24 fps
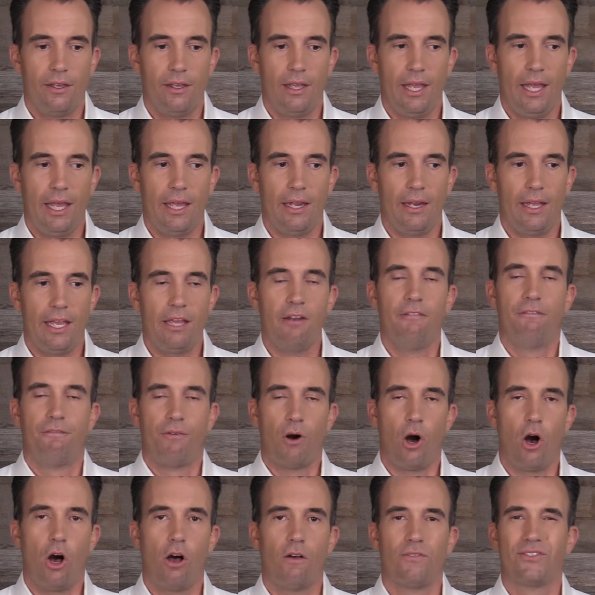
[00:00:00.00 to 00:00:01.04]
It
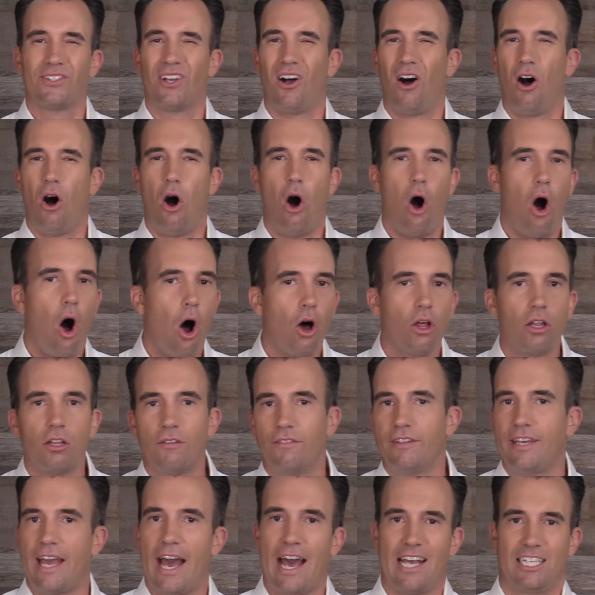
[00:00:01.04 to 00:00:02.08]
involves all
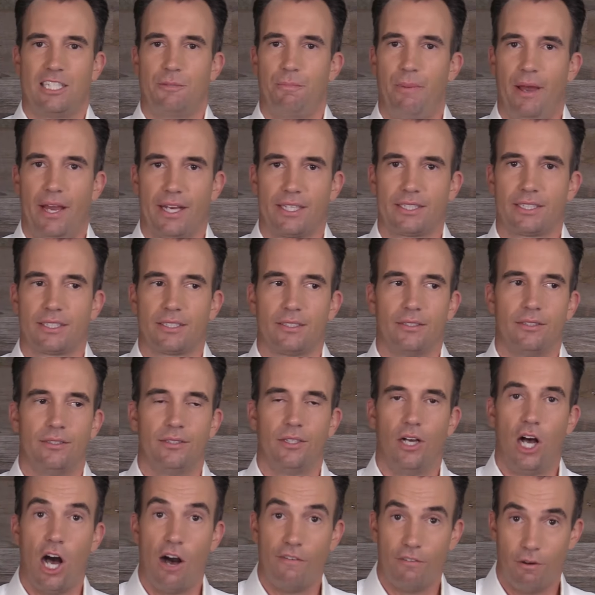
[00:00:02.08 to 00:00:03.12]
of the aspects
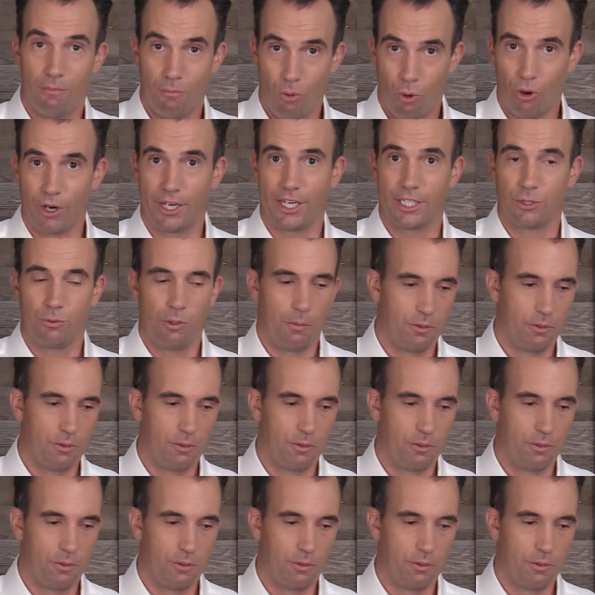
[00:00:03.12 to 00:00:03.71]
of a mortgage.